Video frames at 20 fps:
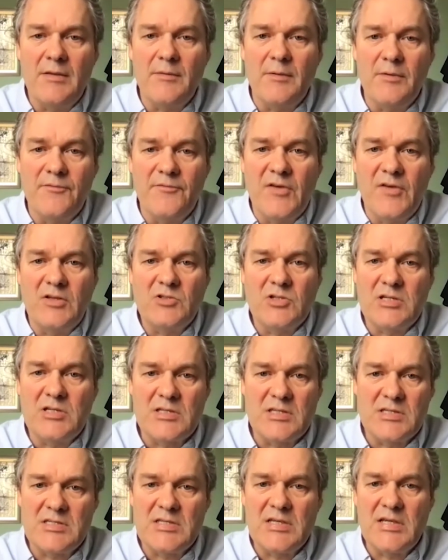Finches
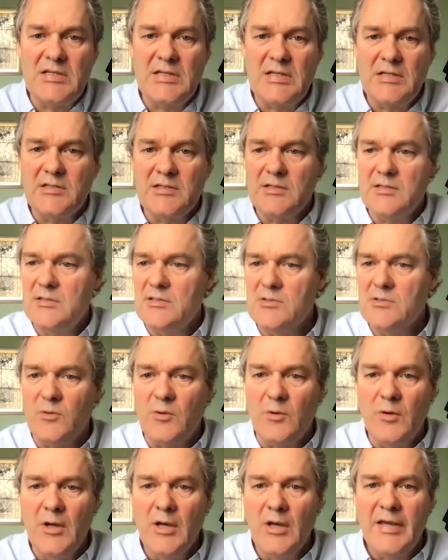are seed eaters
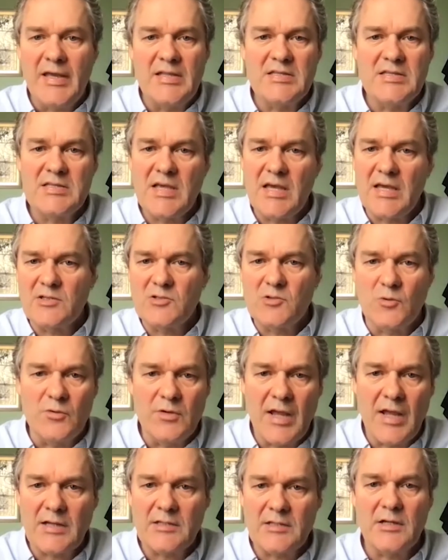or insects or
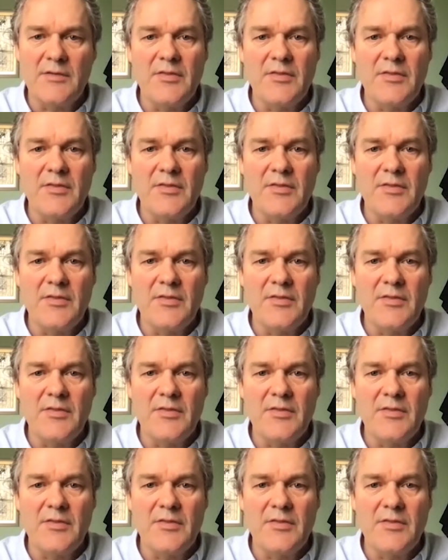nectar,